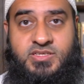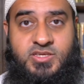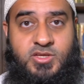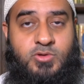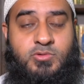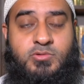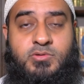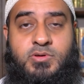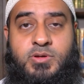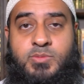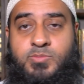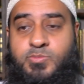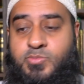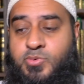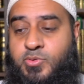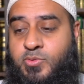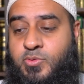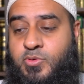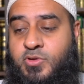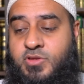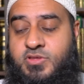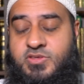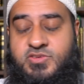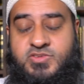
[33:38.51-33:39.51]
you know,
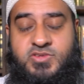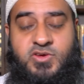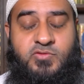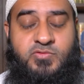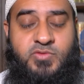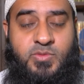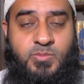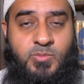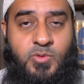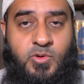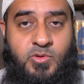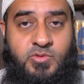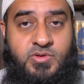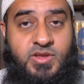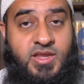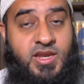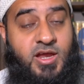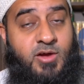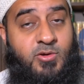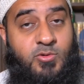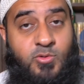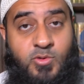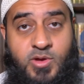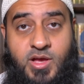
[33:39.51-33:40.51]
put it on the selfie mode, and
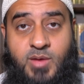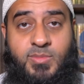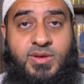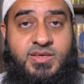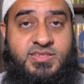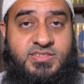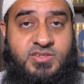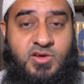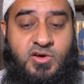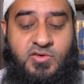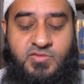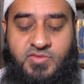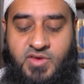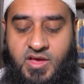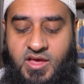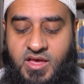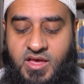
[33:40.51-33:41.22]
I'll look at myself